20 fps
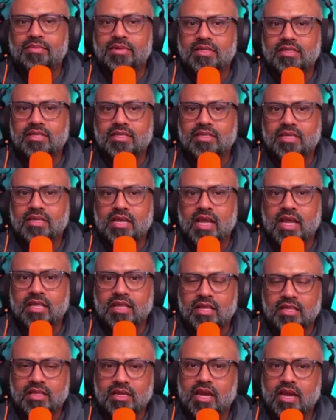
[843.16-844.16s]
happens.
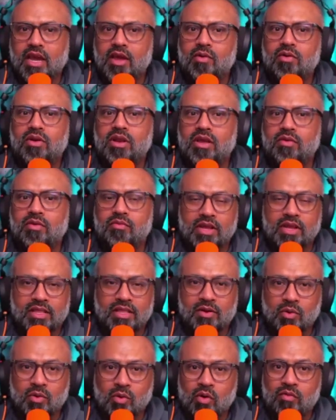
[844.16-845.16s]
And then the chaotic, where
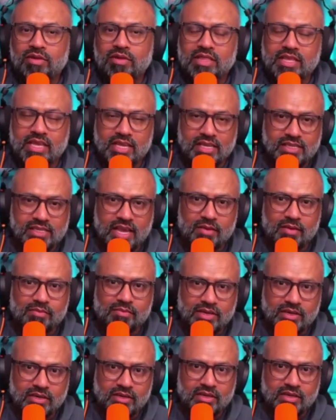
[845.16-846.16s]
the novel things
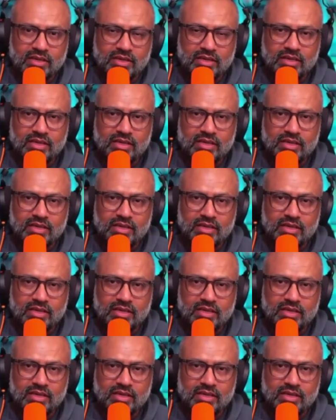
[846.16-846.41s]
happen.